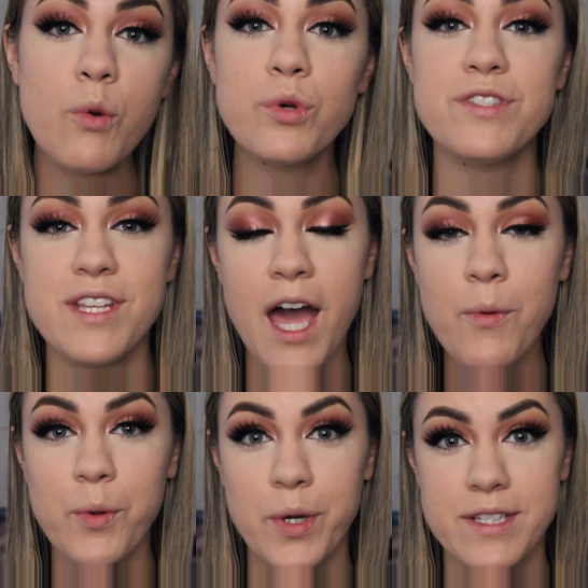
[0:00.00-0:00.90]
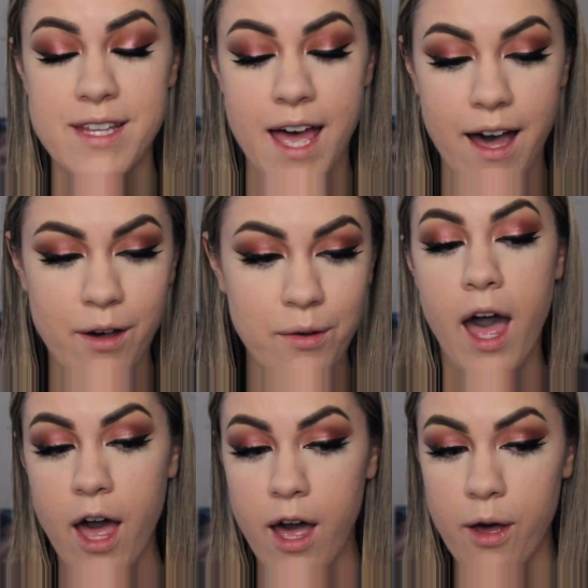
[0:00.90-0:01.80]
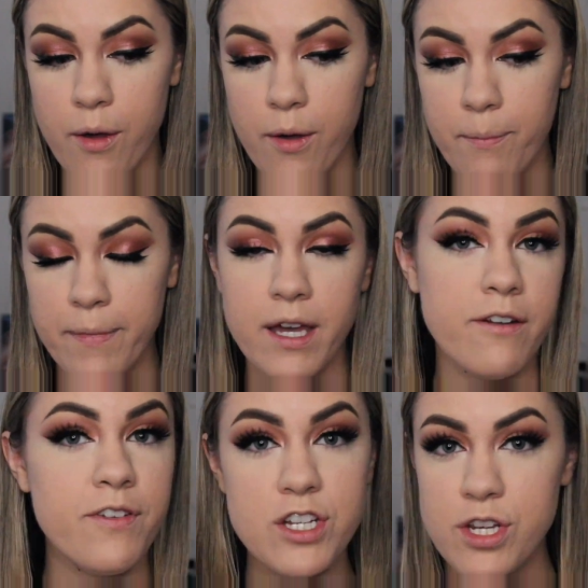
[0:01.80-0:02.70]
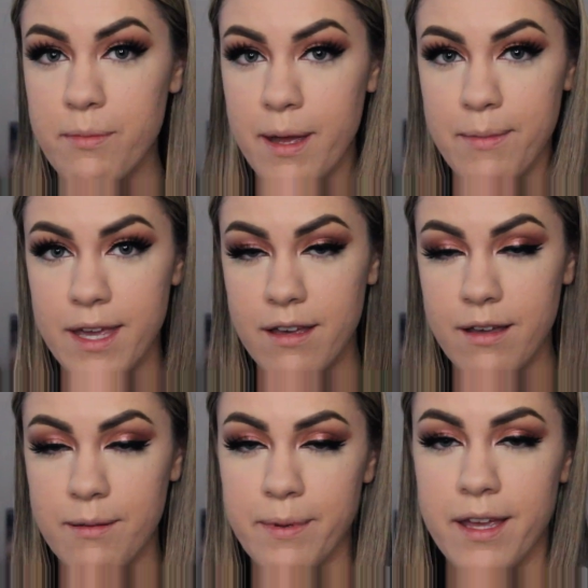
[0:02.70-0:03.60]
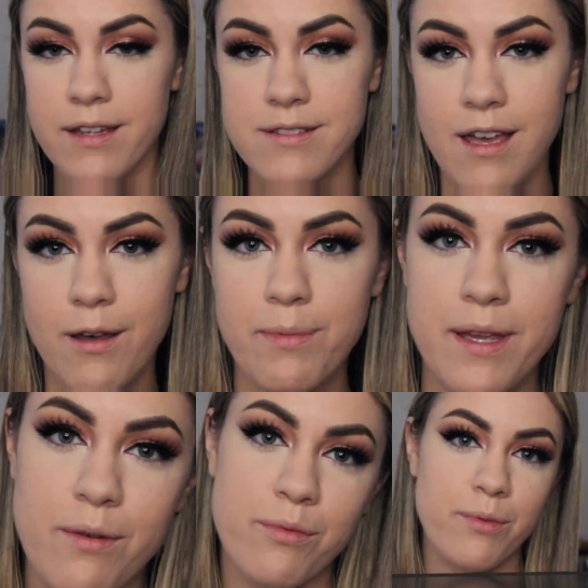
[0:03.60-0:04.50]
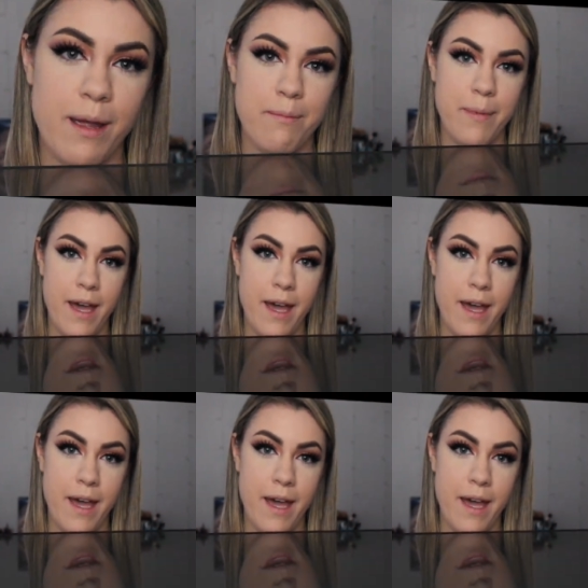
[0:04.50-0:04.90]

we'll see how it works out. I'm gonna finish up my makeup and I'll be right